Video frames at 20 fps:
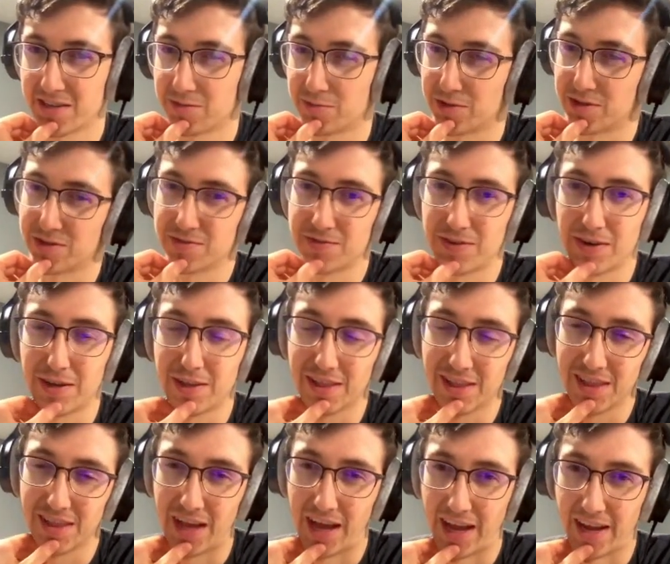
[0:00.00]
which is very
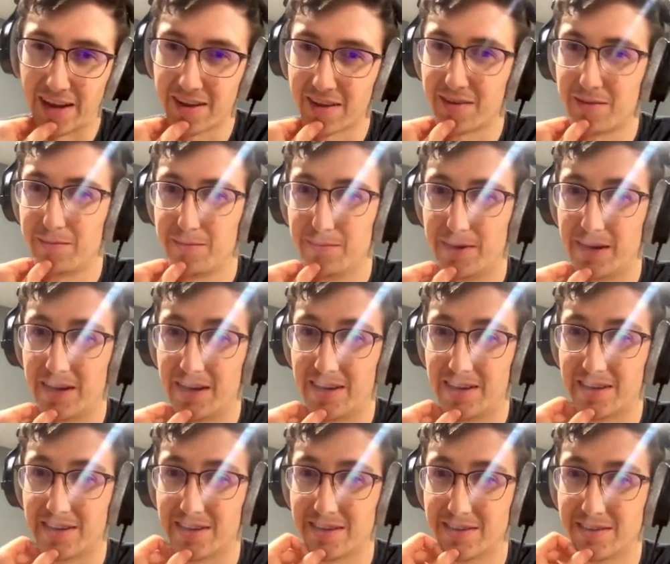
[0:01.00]
light,
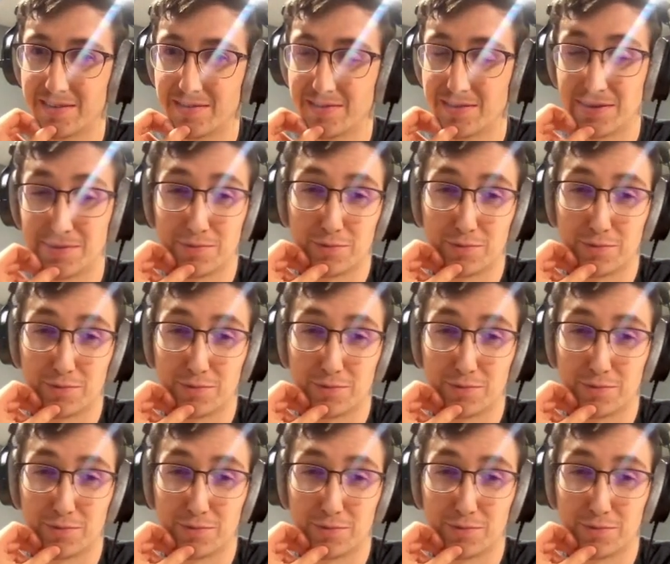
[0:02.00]
but it's